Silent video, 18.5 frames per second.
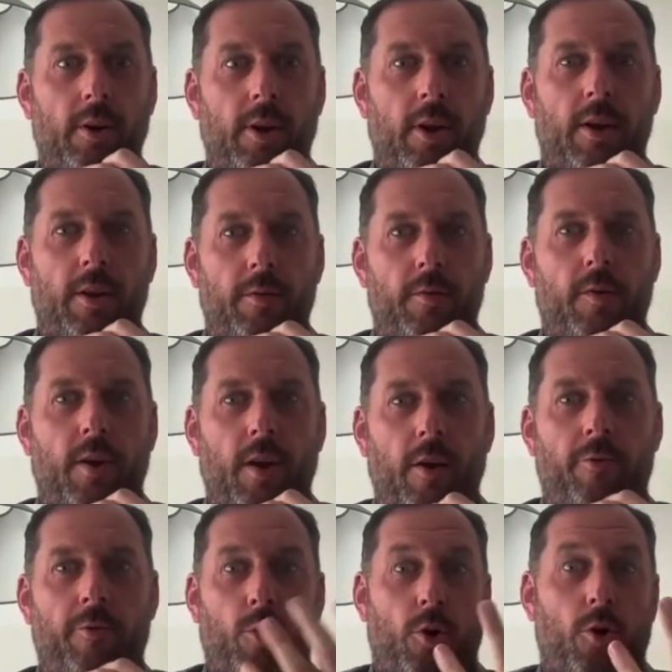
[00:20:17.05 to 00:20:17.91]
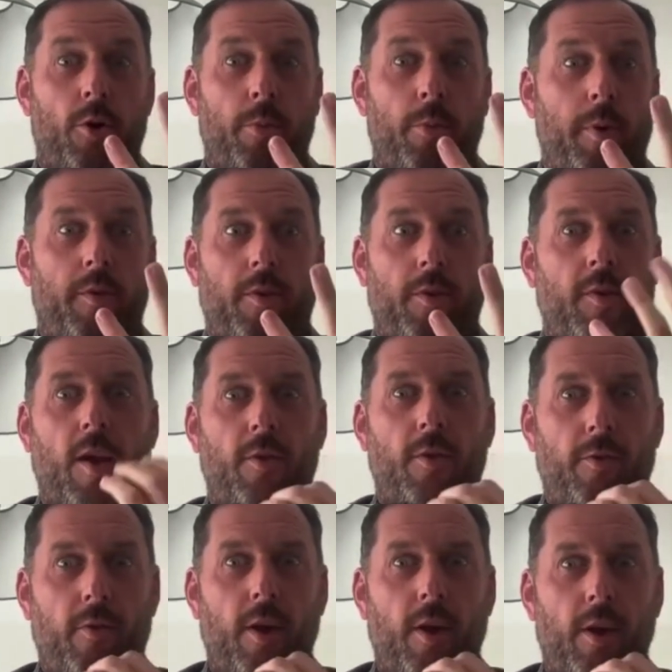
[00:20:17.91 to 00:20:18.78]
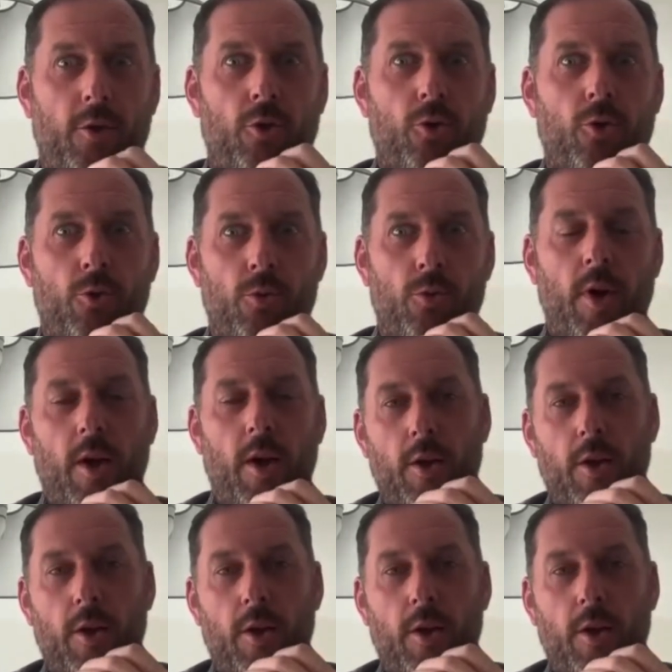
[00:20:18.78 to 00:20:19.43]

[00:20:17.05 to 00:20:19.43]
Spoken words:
Like if we're going to be successful, like you